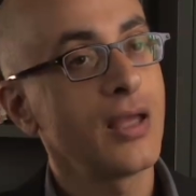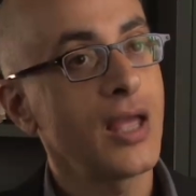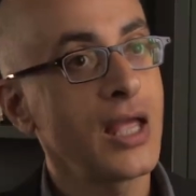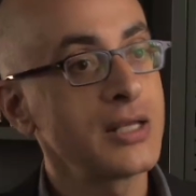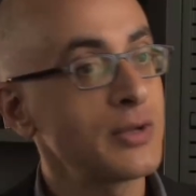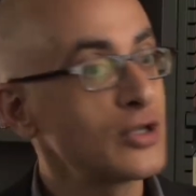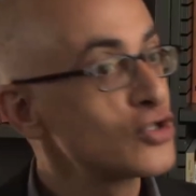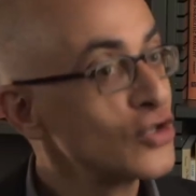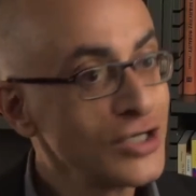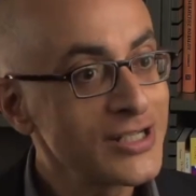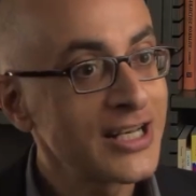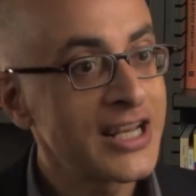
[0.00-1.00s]
And
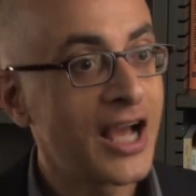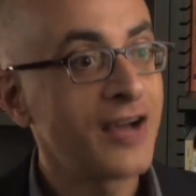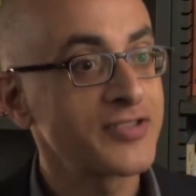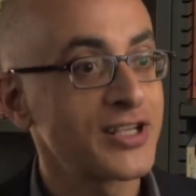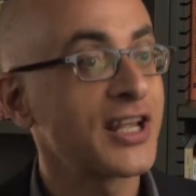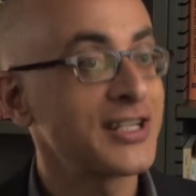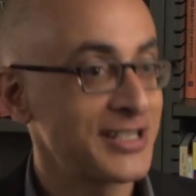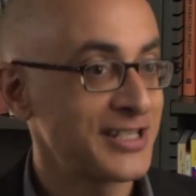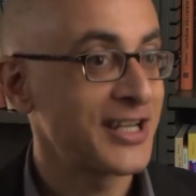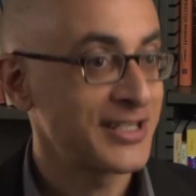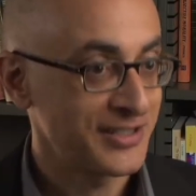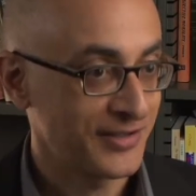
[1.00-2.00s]
certainly after
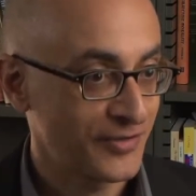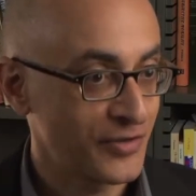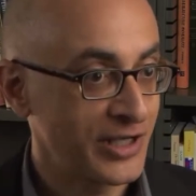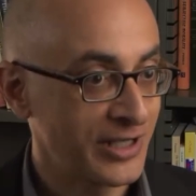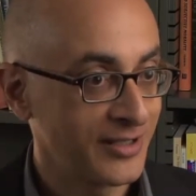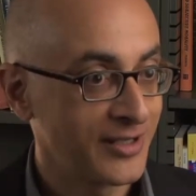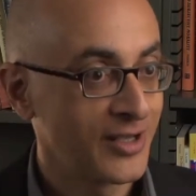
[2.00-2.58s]
1993,